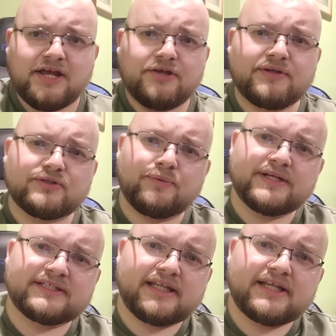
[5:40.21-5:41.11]
You get to
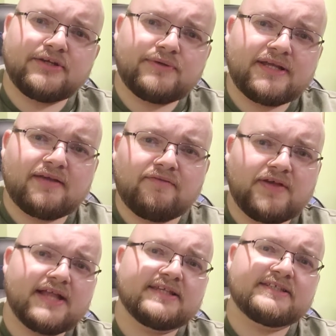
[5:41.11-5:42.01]
witness a lot of unique
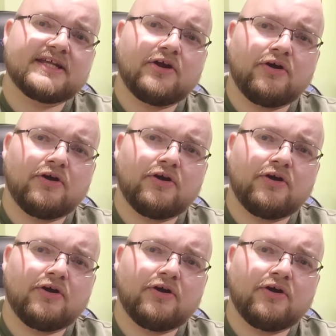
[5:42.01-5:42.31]
events that